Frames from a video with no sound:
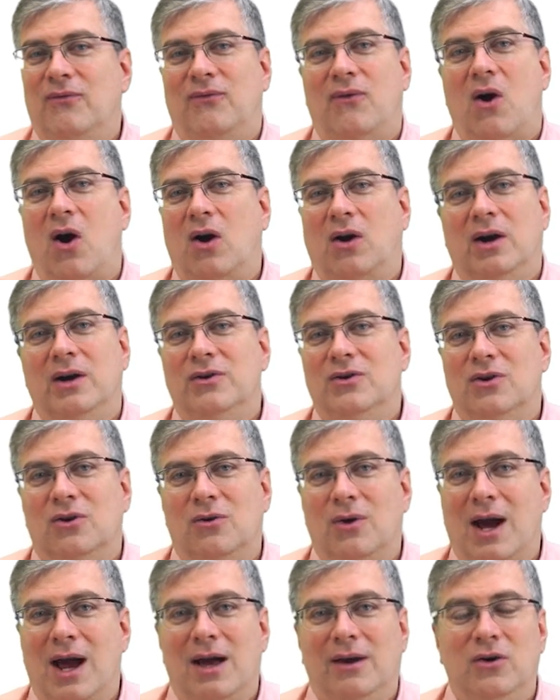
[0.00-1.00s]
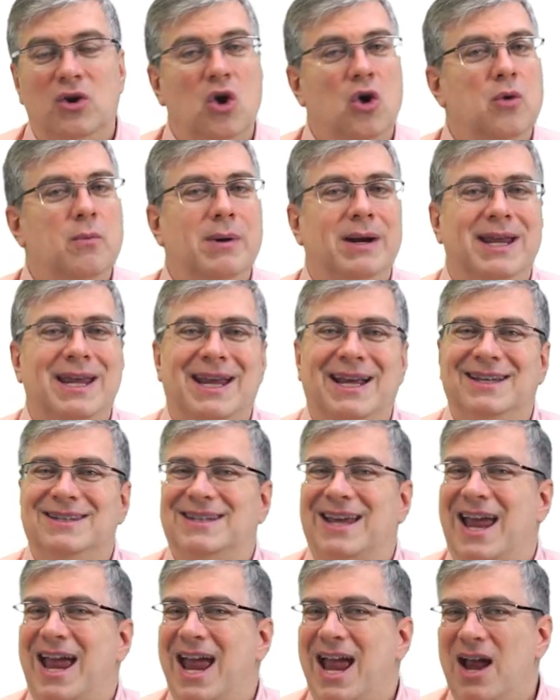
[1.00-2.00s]
far underground. Nobody
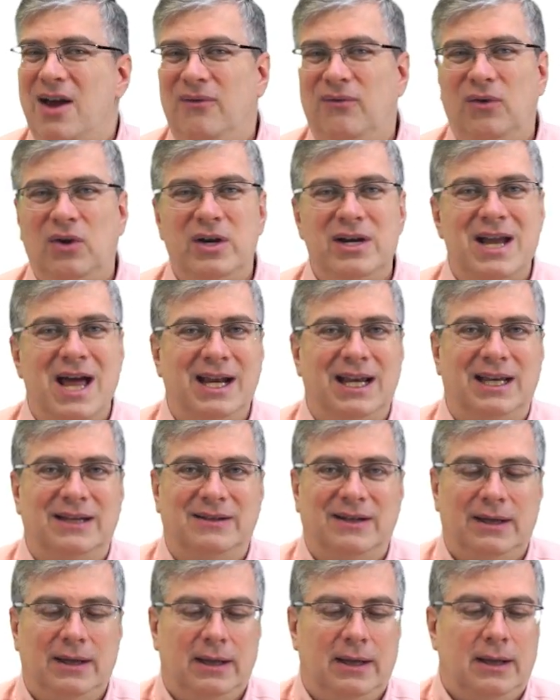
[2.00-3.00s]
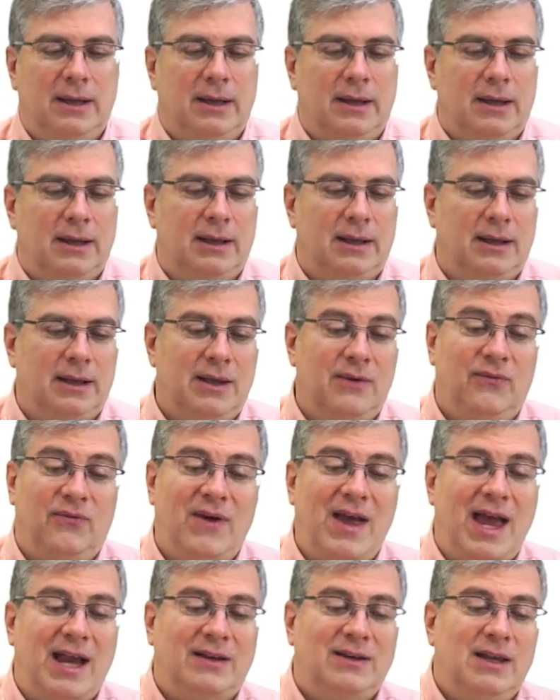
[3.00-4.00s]
has ever done it. Uh, in
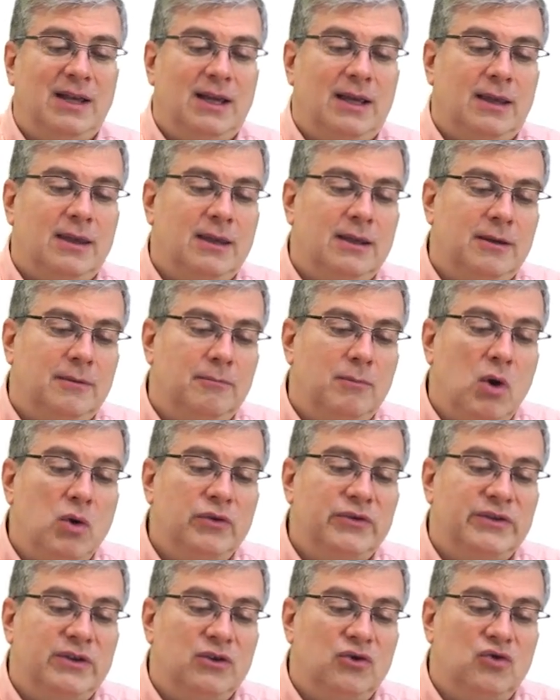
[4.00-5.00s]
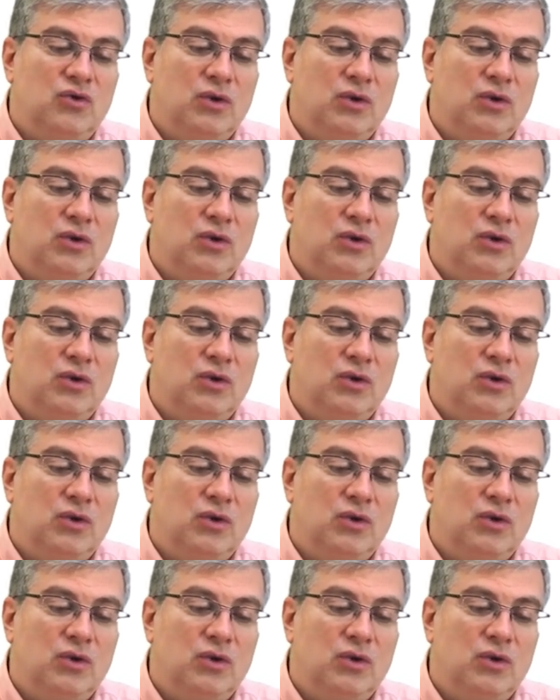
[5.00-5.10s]
fact, the most